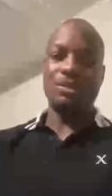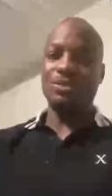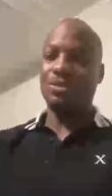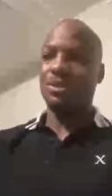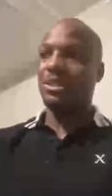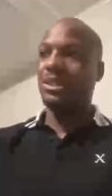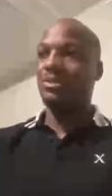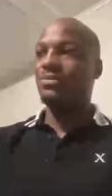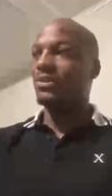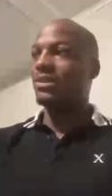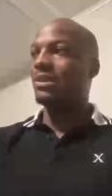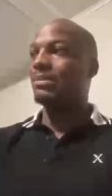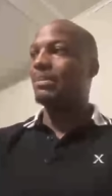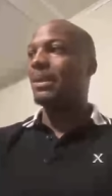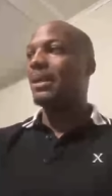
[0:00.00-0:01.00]
you don't care for
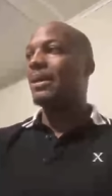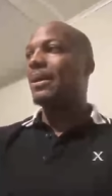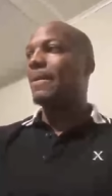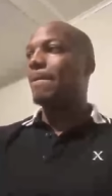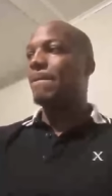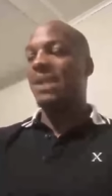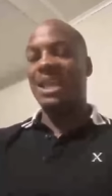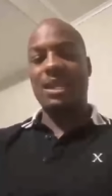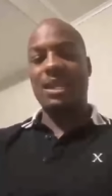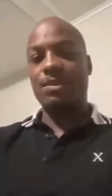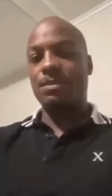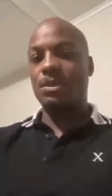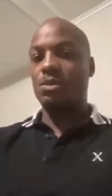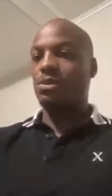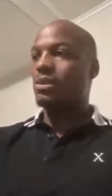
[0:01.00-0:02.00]
the black
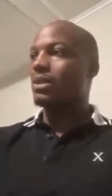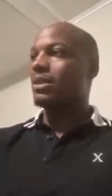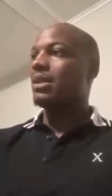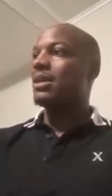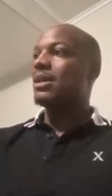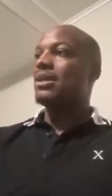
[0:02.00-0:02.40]
community.